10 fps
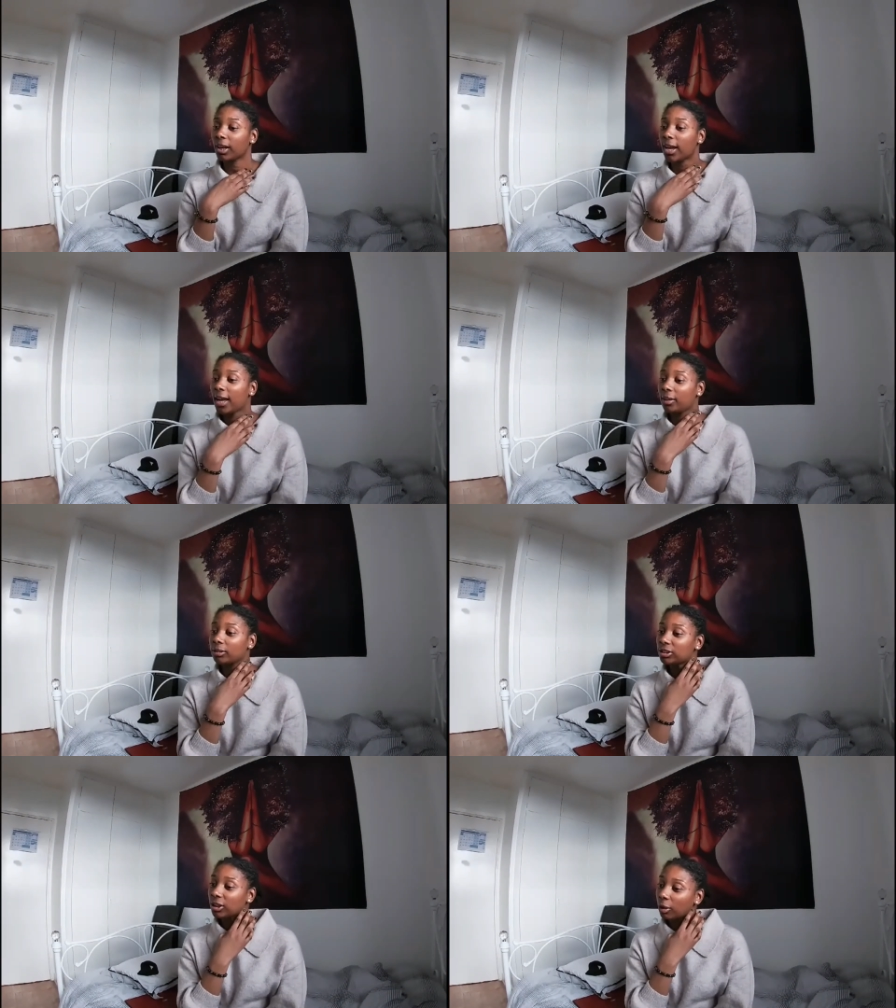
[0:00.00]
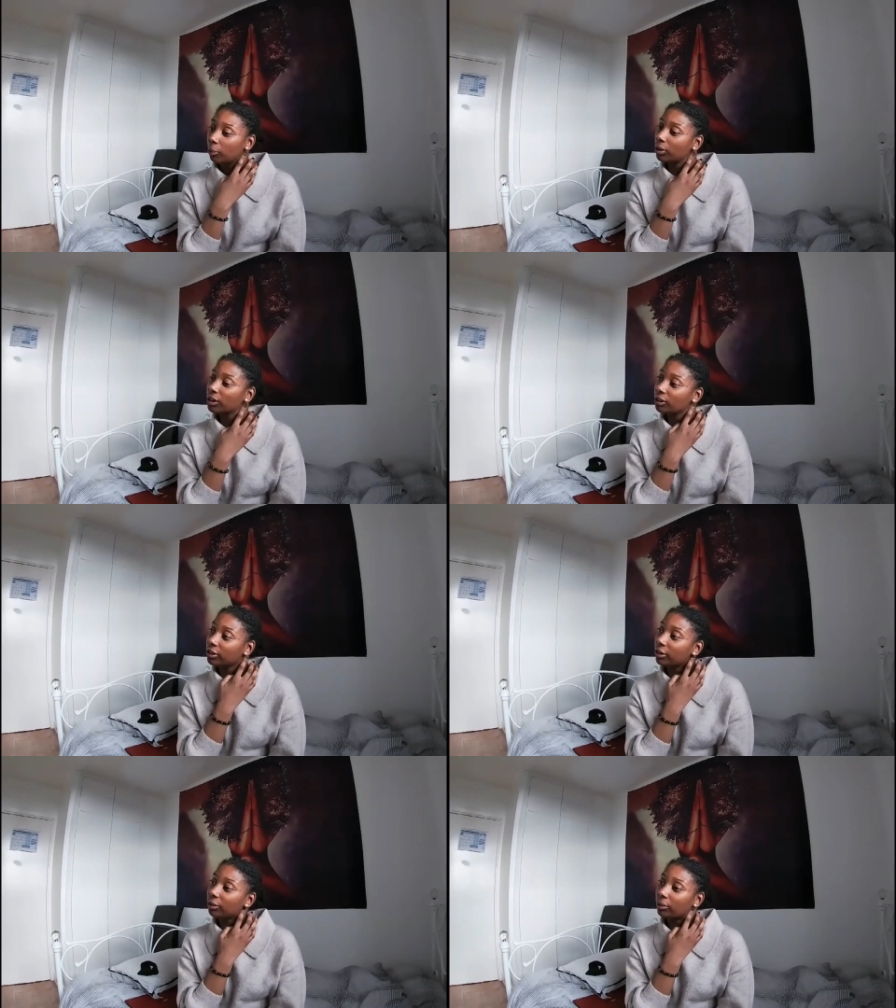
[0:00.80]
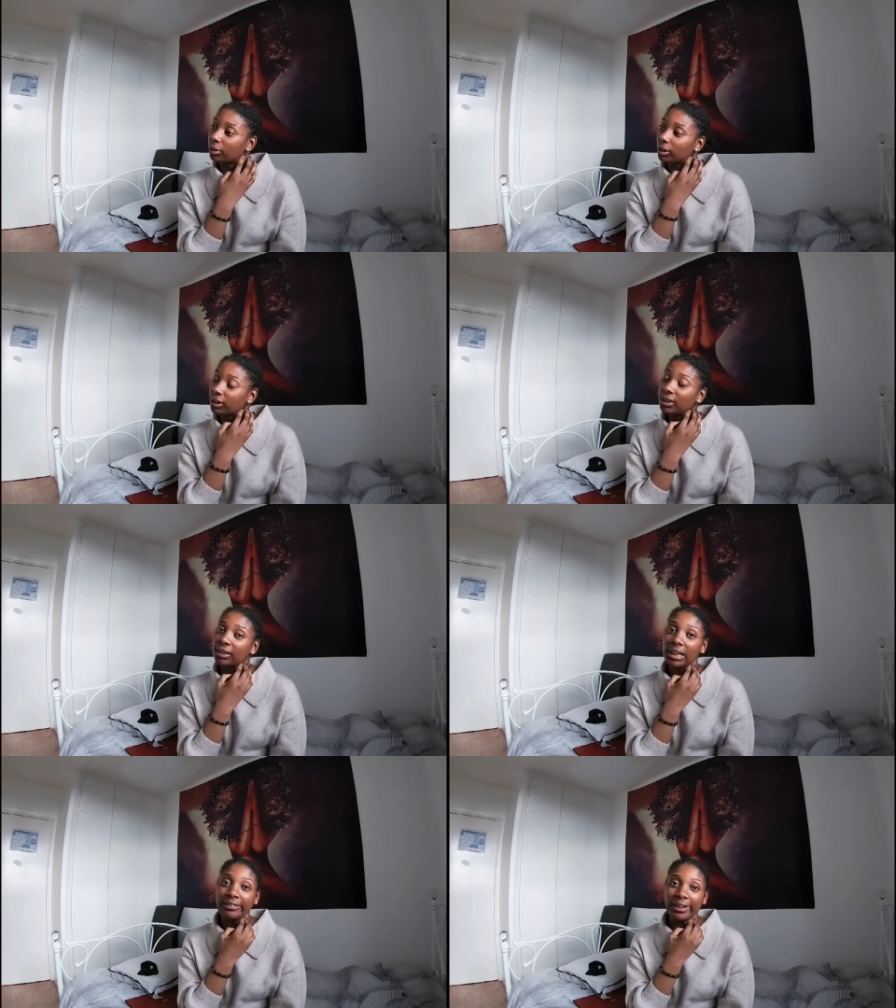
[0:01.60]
I also want to do a clear